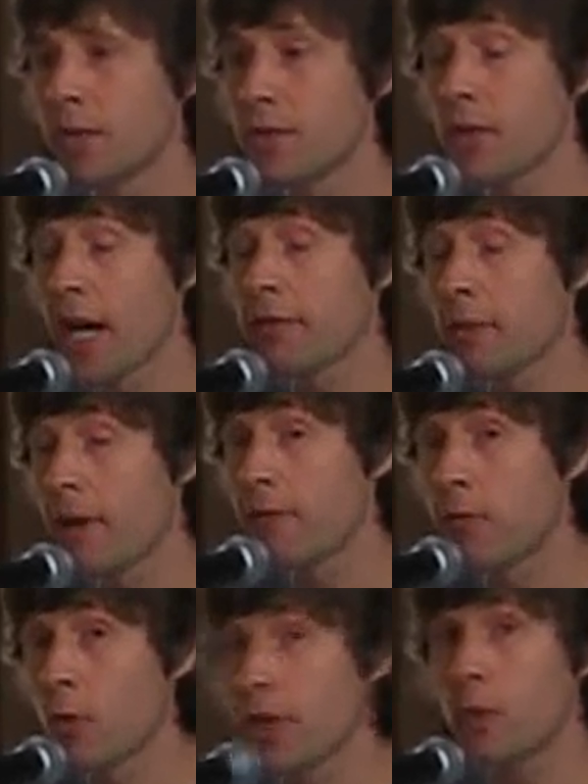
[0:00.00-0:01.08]
was traveling about
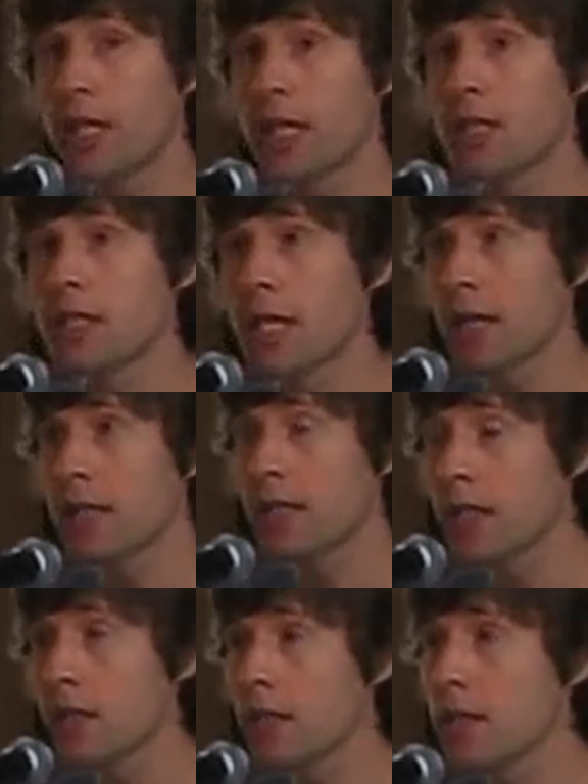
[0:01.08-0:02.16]
40 weekends out of the
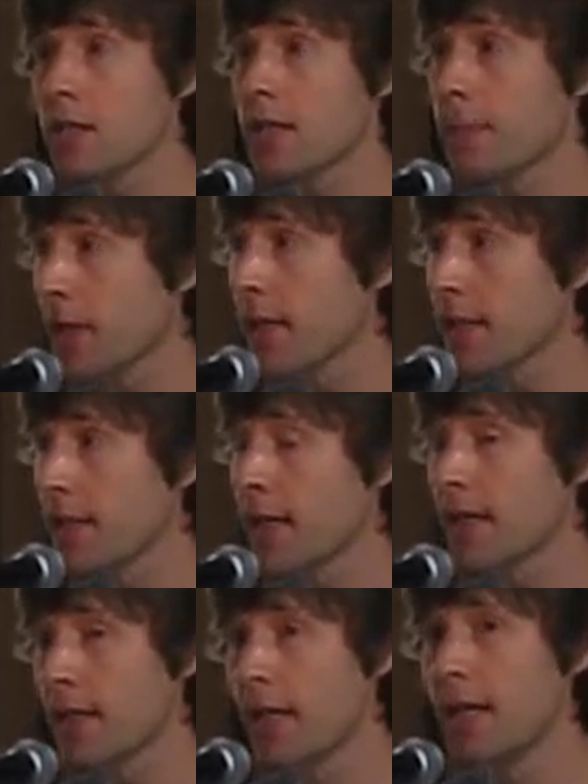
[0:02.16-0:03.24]
year, something like
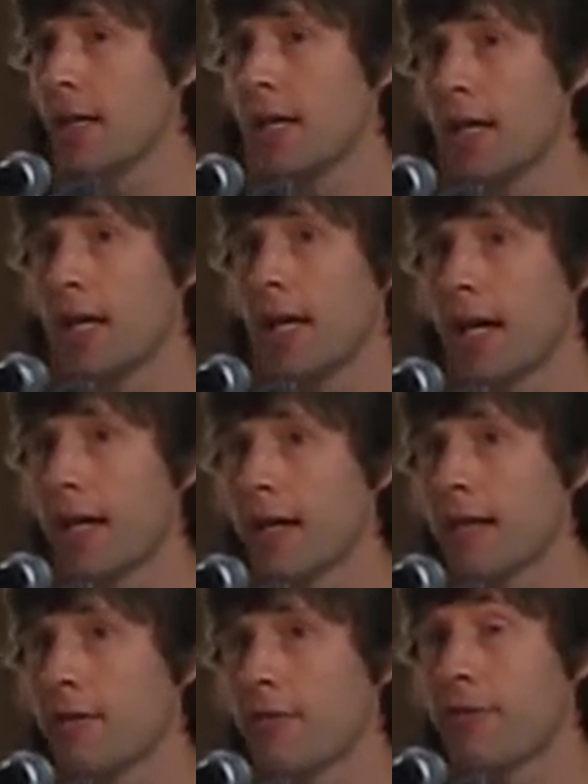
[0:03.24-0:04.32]
that.
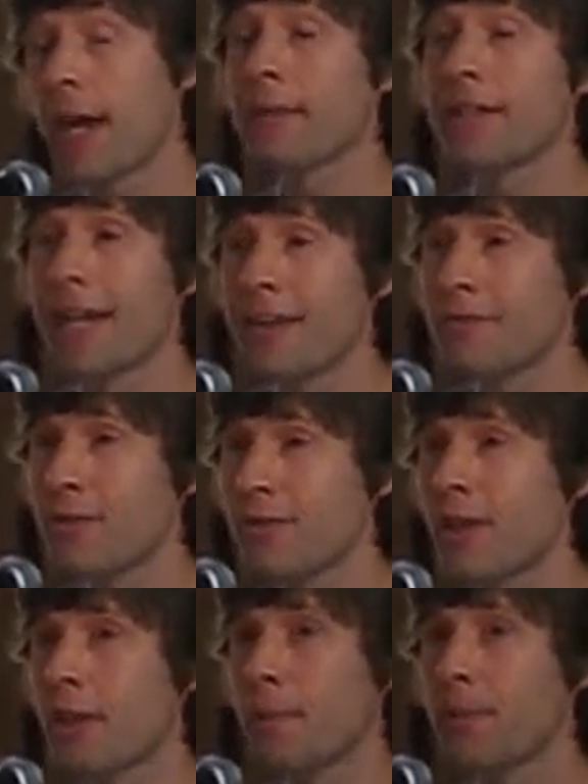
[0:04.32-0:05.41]
And family life was
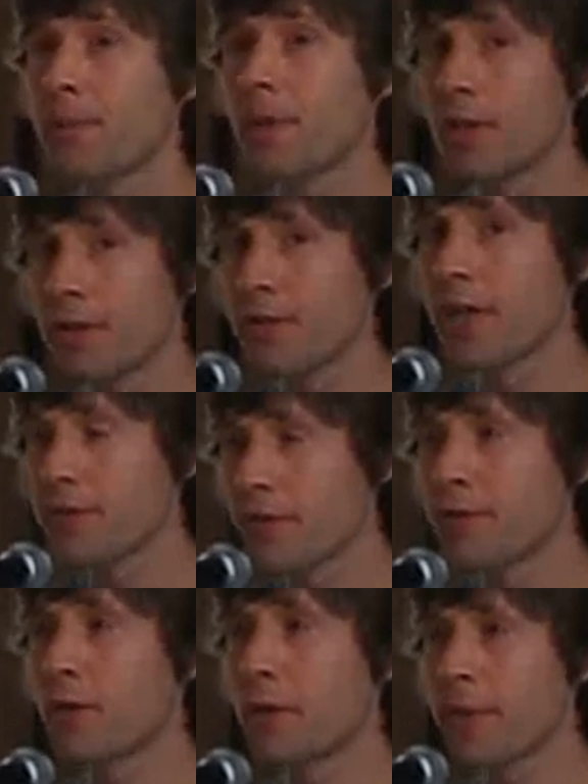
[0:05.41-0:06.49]
a little stressful
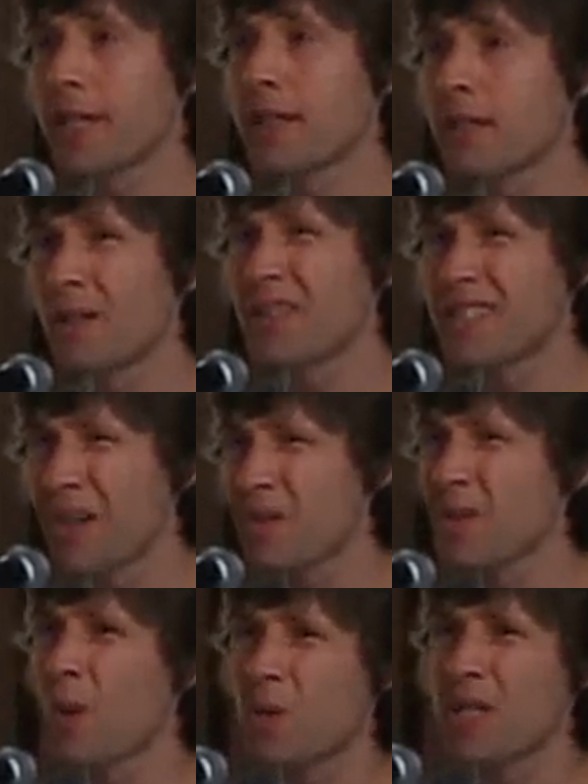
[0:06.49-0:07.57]
for me, you know, because I was
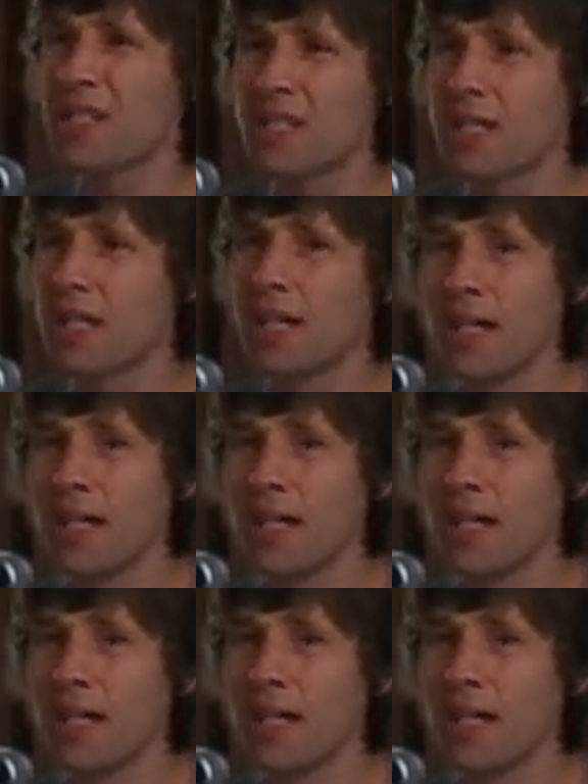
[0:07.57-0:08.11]
always,